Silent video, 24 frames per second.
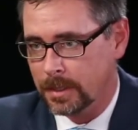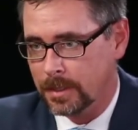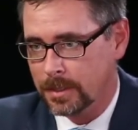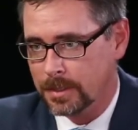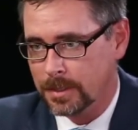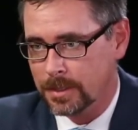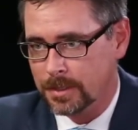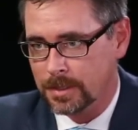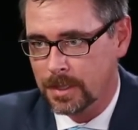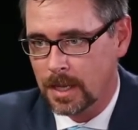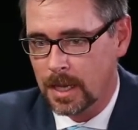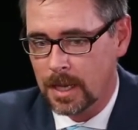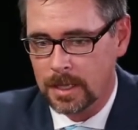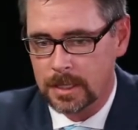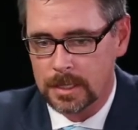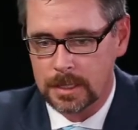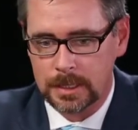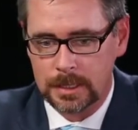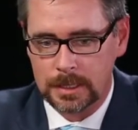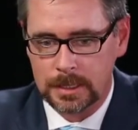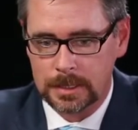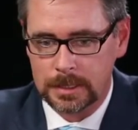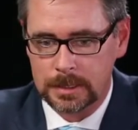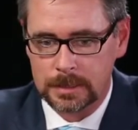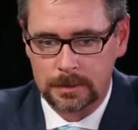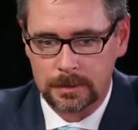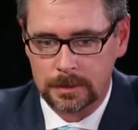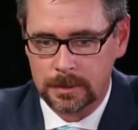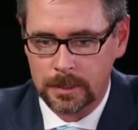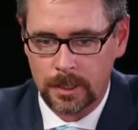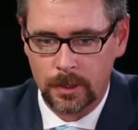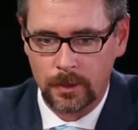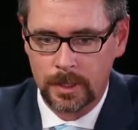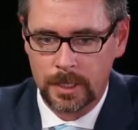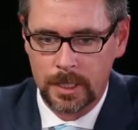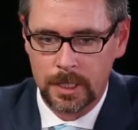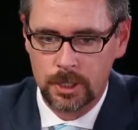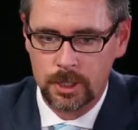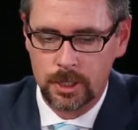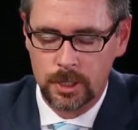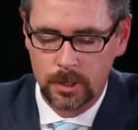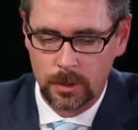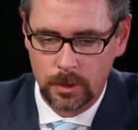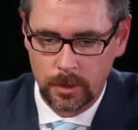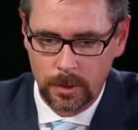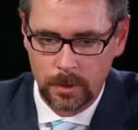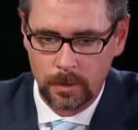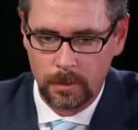this is not an
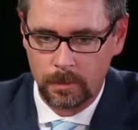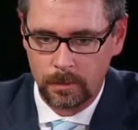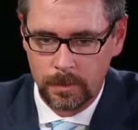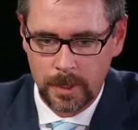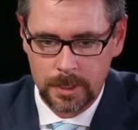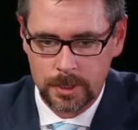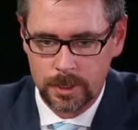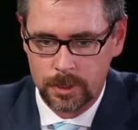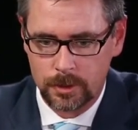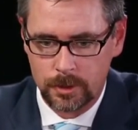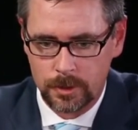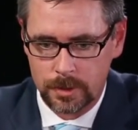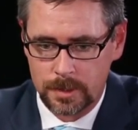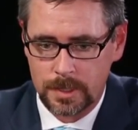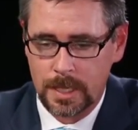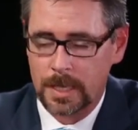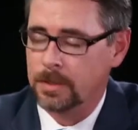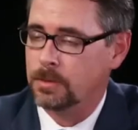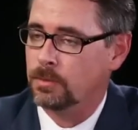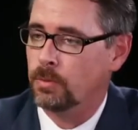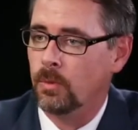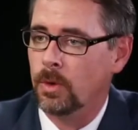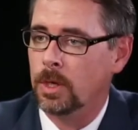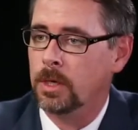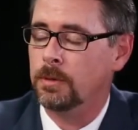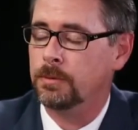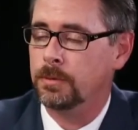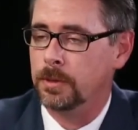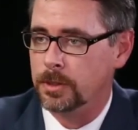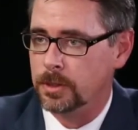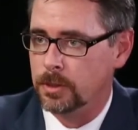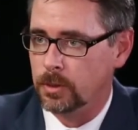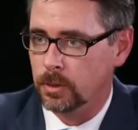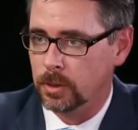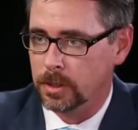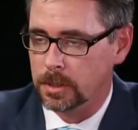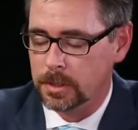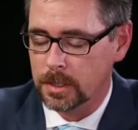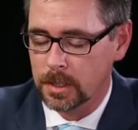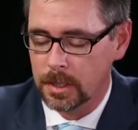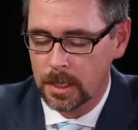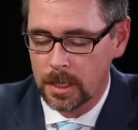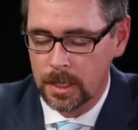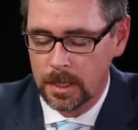issue. Massachusetts has wonderful schools.